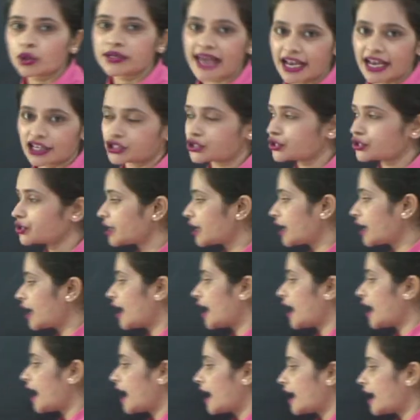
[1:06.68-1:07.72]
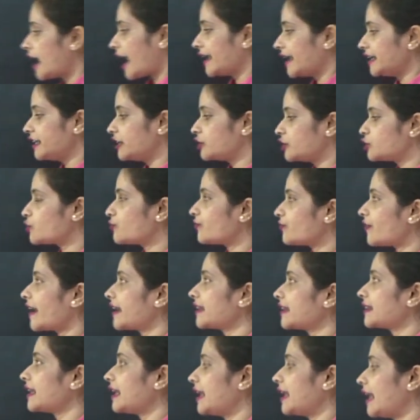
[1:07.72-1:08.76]
dash. I need to
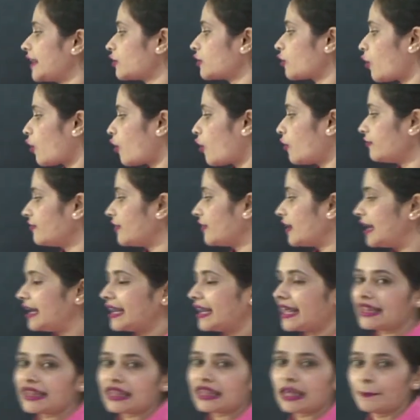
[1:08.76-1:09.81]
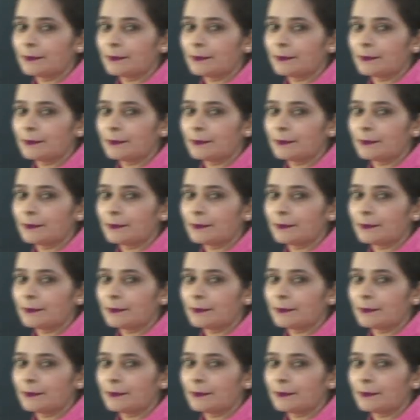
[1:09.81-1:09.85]
find the length of length